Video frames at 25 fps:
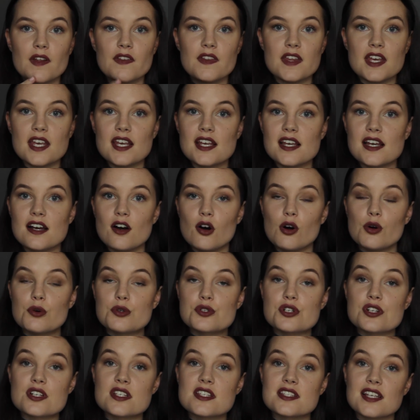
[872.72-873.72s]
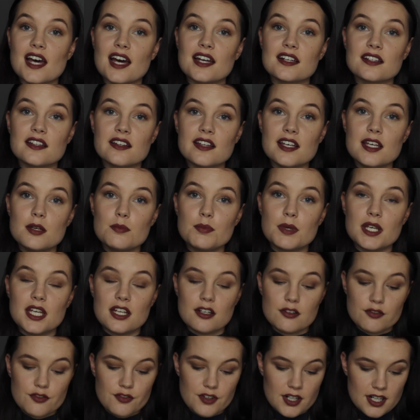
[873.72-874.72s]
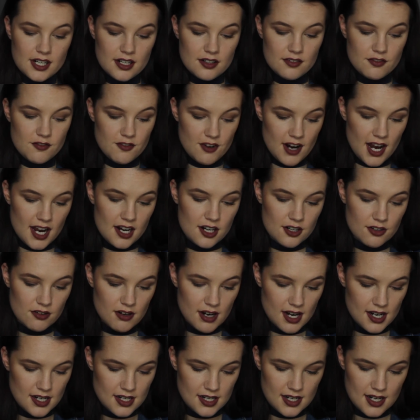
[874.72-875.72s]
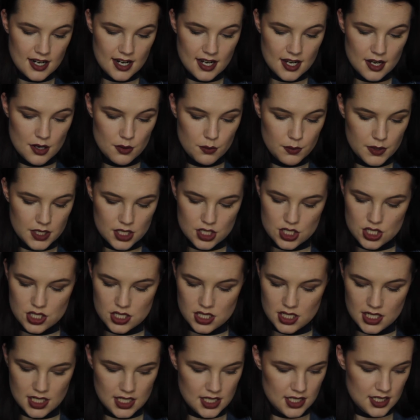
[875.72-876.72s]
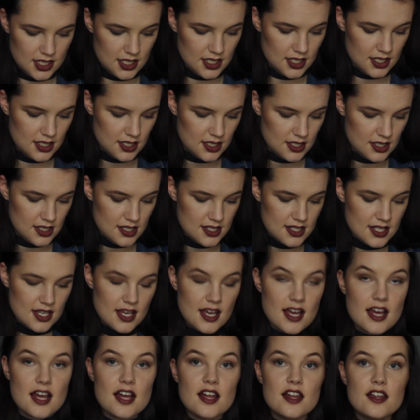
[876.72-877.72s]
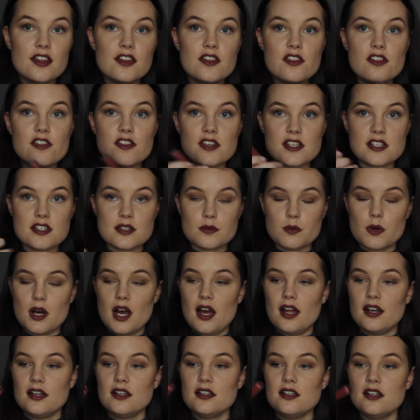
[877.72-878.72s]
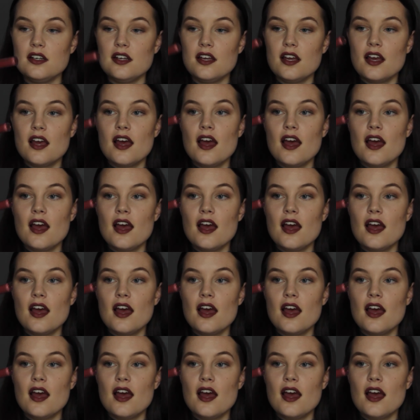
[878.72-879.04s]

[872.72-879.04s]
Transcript: the Ultra Satin Lip in Frickin' Frack right now, which is this one.